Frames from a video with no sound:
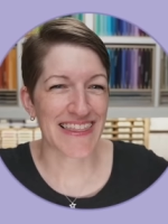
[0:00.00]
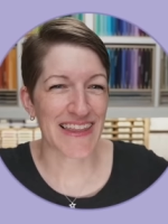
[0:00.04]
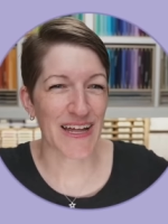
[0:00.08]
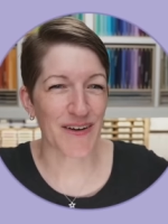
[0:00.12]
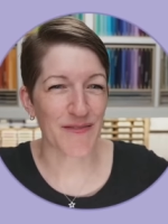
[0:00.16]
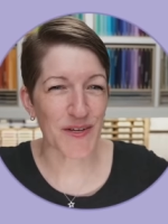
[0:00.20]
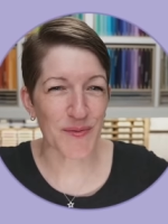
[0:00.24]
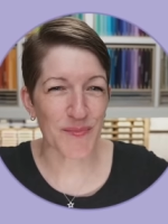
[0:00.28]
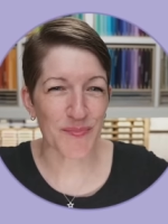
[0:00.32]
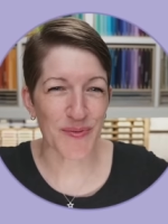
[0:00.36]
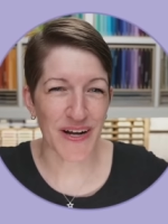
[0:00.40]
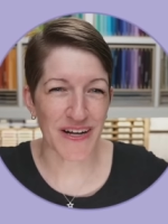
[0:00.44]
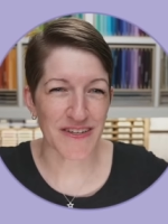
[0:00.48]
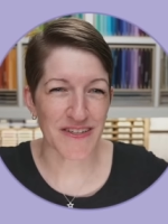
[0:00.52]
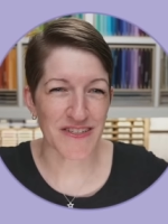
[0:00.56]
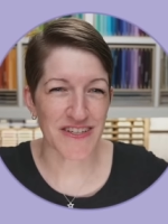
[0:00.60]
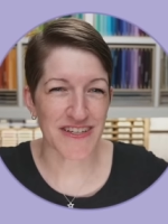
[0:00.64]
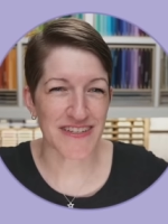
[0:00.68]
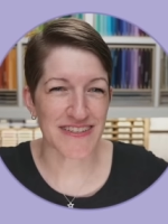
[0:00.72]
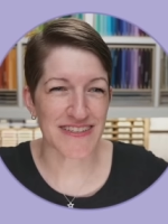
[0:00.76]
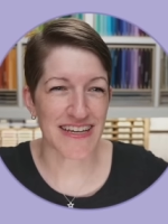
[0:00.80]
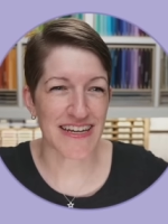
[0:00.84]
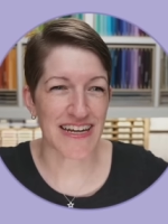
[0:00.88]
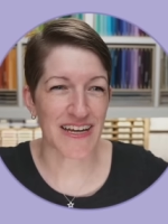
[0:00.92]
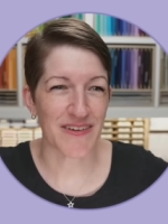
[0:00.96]
Love your
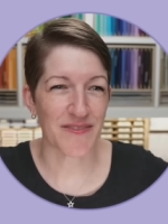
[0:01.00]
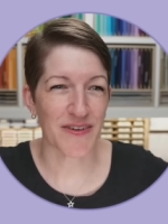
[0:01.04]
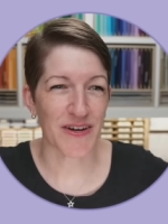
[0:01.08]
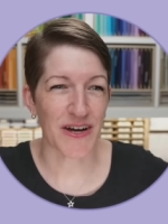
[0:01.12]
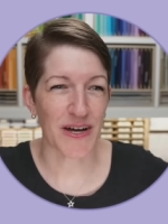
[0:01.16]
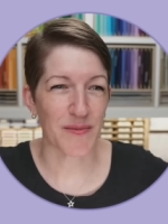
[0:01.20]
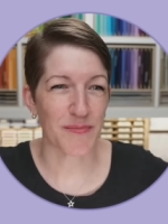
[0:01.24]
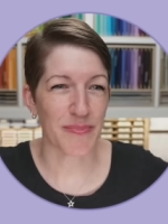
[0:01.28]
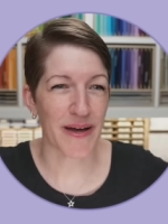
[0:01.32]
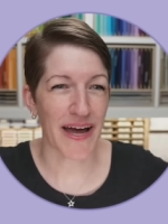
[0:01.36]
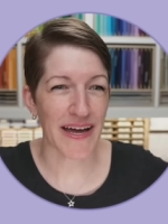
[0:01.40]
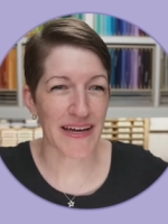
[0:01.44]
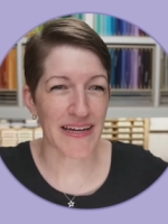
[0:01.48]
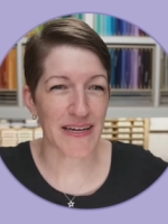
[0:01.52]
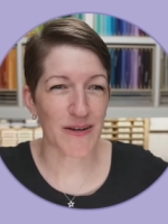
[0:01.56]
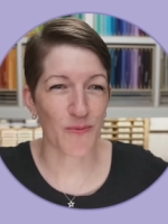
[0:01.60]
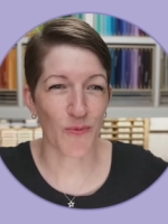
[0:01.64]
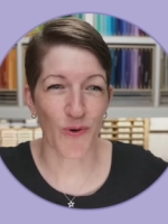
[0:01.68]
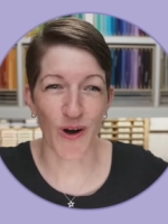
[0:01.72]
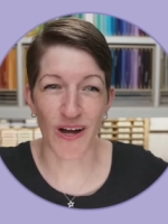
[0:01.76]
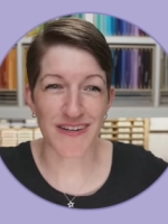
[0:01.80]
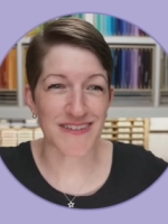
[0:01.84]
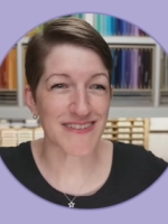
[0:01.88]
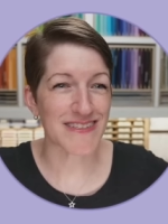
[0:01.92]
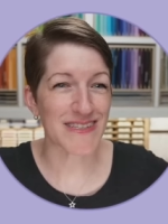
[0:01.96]
projects and I've gone back
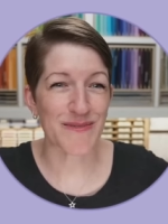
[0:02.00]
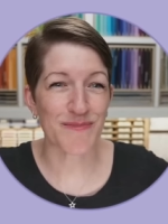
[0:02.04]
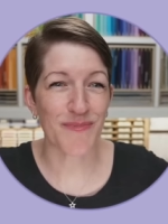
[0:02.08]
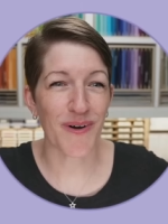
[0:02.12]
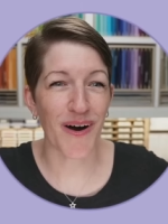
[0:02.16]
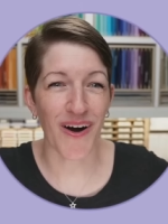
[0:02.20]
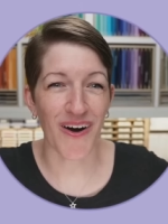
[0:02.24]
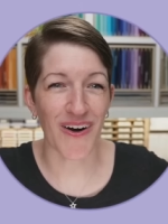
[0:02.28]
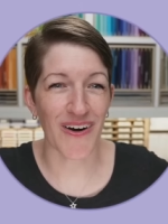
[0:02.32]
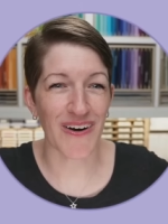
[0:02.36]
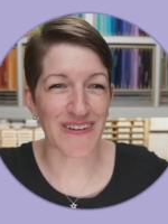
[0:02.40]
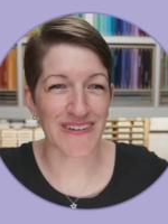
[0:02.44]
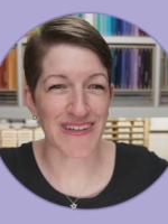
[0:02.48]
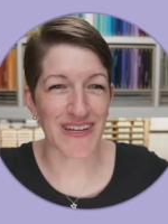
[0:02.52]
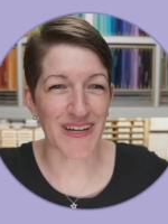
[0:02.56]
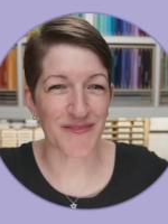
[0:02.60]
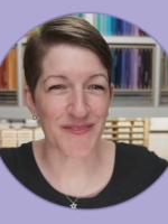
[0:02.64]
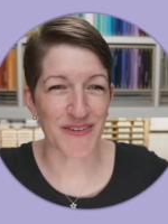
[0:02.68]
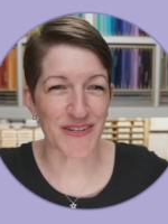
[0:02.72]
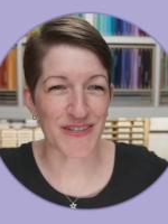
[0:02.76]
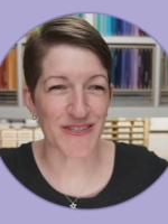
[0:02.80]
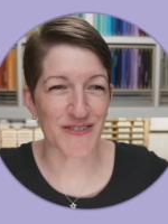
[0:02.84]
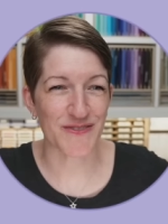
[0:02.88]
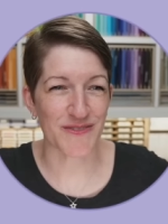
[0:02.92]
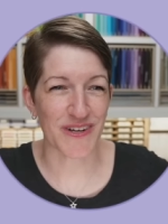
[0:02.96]
and watched them all.
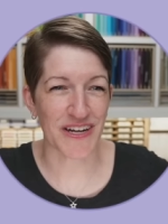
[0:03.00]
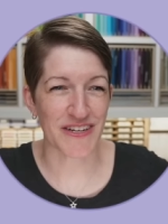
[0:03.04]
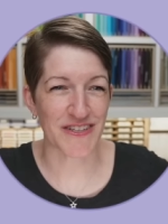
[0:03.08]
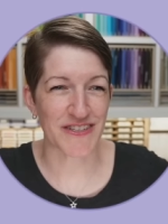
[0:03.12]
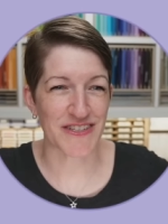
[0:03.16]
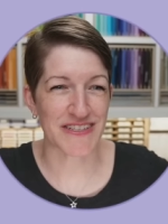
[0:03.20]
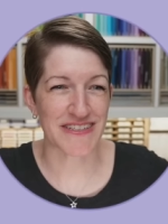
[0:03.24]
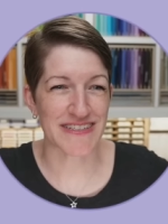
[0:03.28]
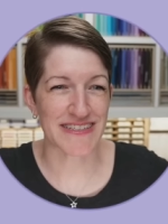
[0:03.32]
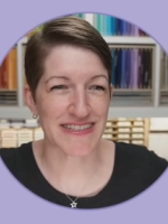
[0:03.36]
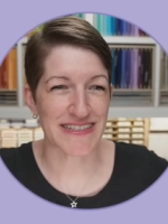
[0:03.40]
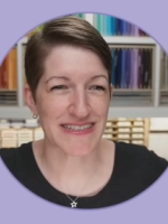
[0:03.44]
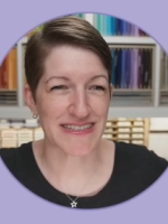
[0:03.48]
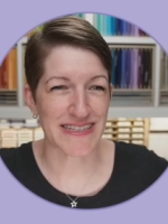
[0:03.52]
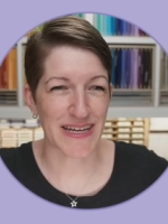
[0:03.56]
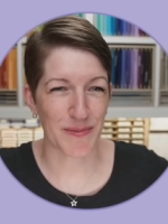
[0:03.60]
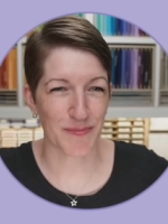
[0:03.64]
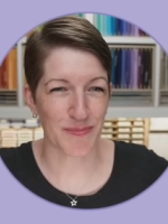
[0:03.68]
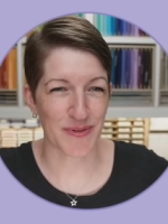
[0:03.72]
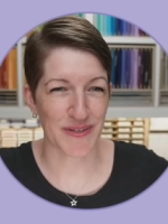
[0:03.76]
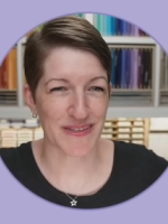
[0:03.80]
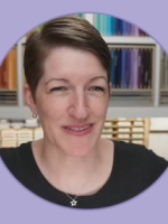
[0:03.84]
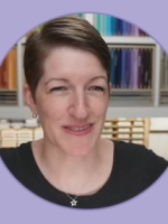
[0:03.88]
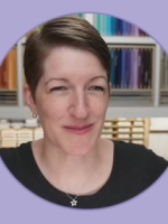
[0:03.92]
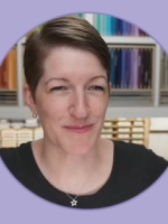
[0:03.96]
Love your directions and
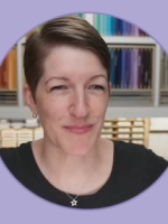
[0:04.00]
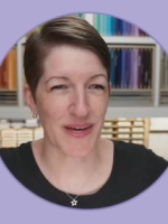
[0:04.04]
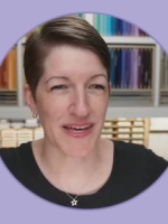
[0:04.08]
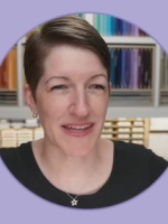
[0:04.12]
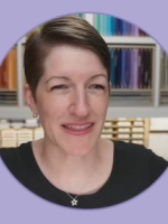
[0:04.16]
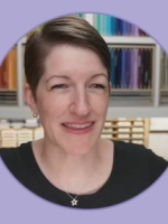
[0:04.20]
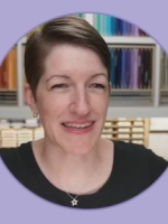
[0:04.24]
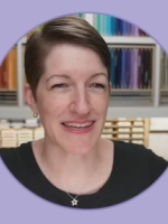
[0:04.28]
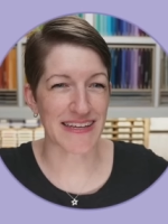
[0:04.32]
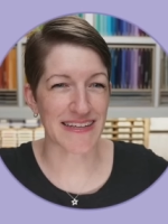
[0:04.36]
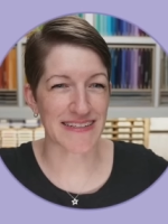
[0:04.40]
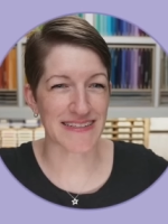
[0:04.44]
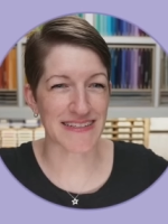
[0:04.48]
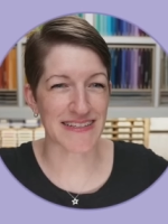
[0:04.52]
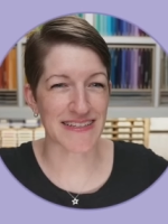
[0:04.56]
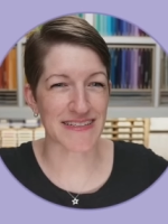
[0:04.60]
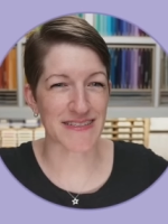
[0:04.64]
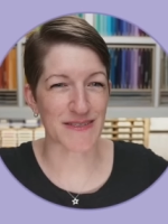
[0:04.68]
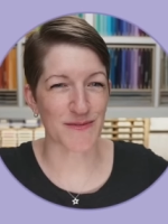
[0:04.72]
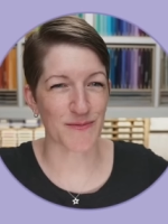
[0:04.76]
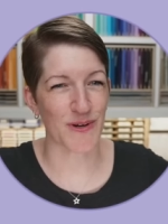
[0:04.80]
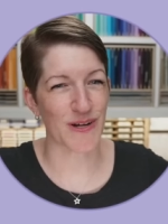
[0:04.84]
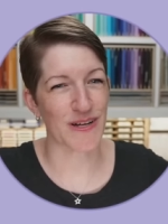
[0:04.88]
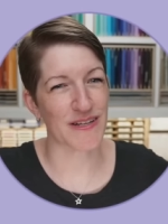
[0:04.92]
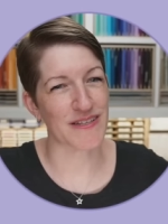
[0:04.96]
templates, made the
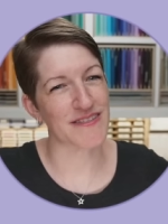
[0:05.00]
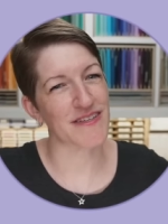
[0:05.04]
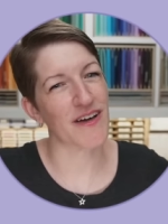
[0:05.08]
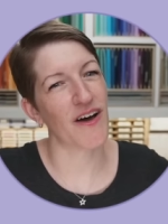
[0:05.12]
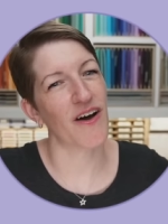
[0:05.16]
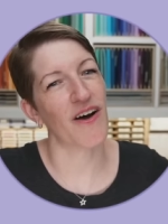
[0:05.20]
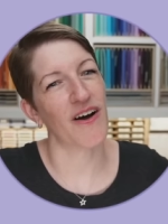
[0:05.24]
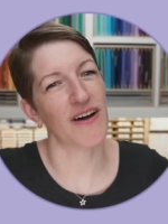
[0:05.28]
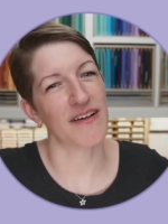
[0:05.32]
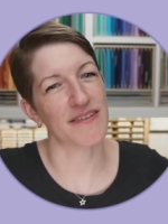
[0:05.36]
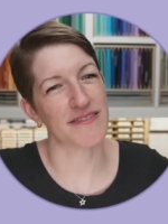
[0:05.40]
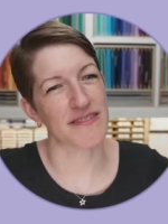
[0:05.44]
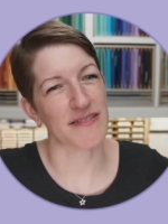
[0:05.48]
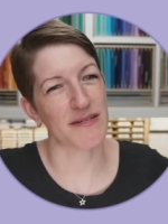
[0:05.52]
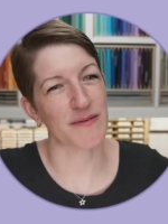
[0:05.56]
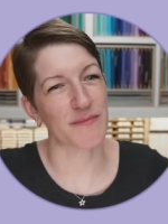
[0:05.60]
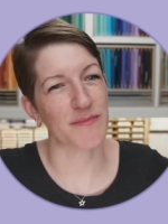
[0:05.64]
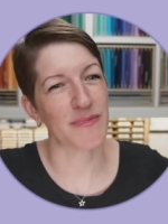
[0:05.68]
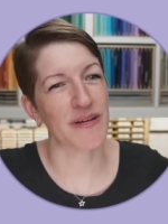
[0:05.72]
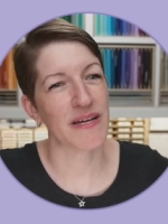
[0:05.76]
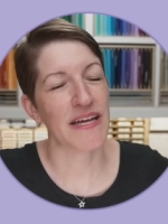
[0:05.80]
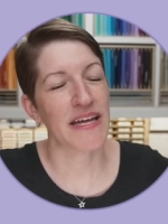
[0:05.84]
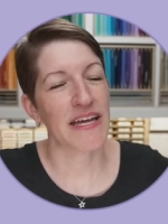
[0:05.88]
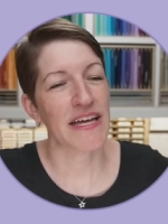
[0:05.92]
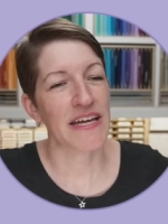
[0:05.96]
easiest ones
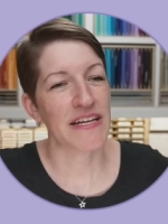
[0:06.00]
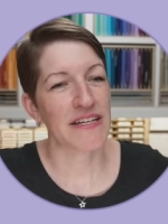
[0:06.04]
awesome.